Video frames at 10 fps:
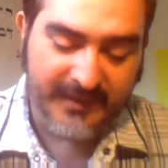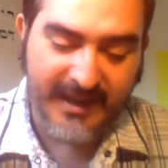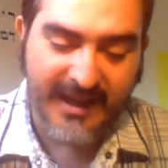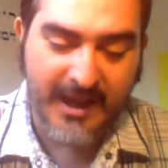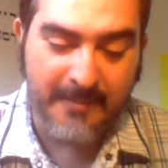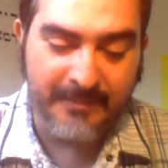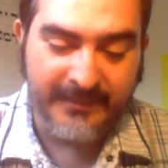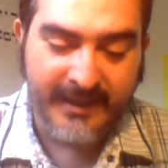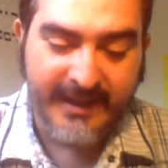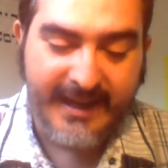And
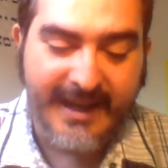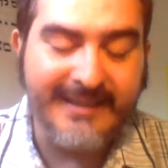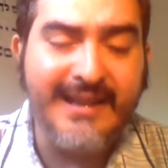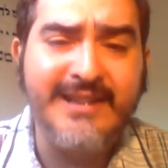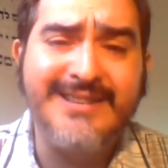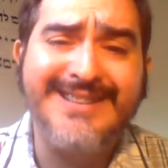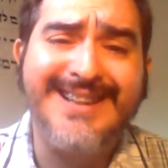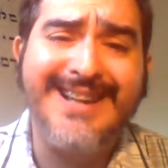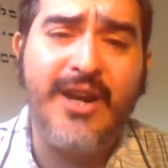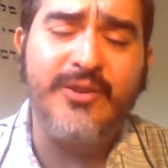then,
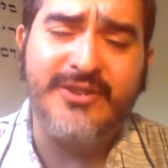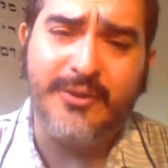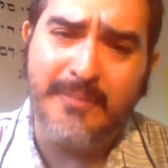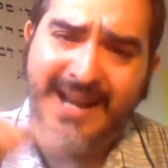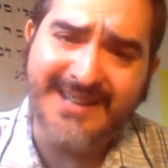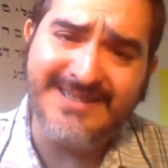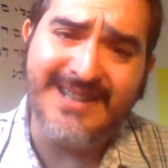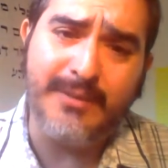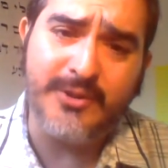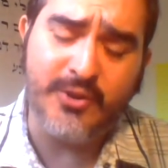so back in
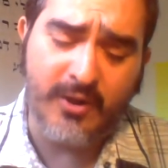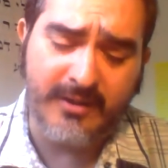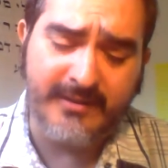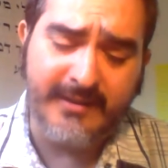Cybertron,